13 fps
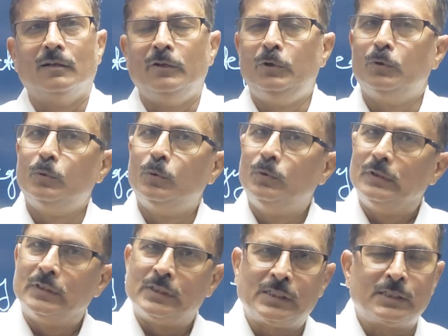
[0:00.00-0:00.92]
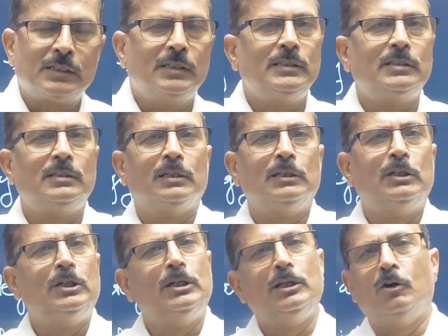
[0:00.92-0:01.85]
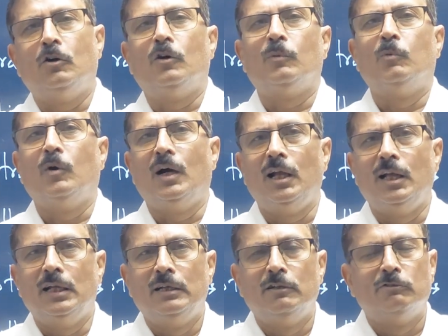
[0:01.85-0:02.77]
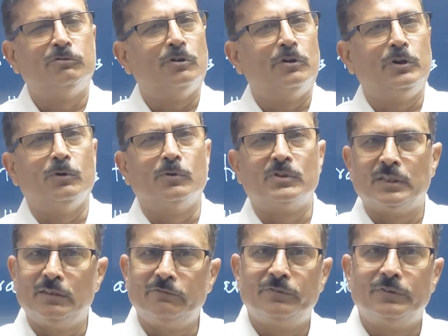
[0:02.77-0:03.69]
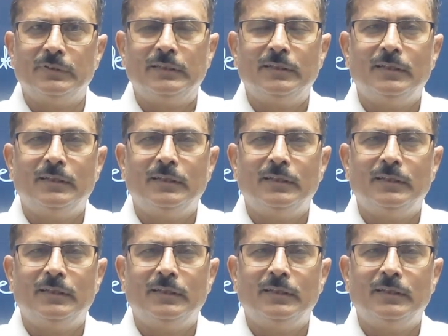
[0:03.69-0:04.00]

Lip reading: You search the girl or boy for yourself.